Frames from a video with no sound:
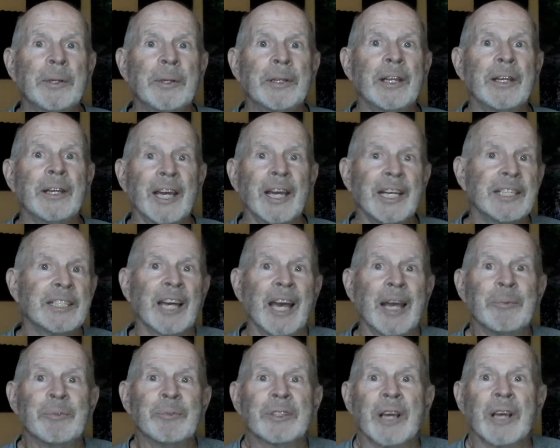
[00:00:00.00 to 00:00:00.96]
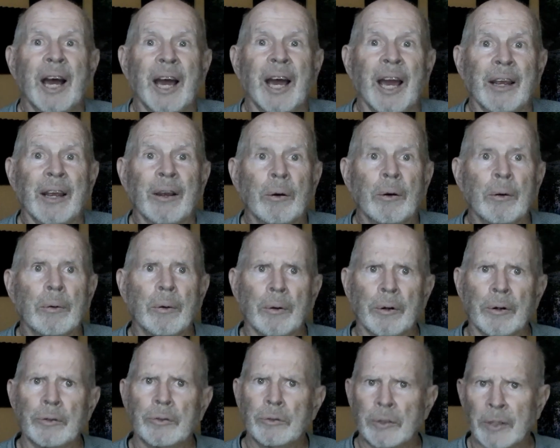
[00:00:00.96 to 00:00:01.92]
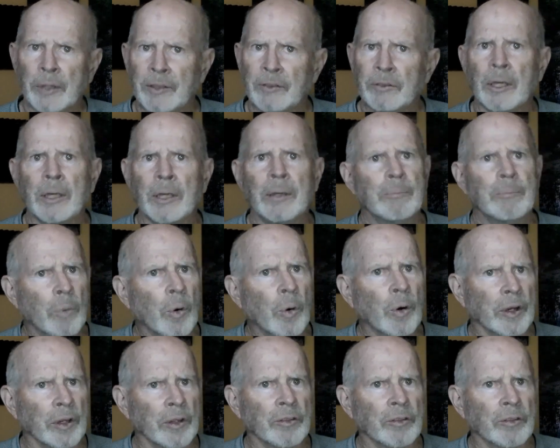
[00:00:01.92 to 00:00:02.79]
in the nighttime sky, or should I say morning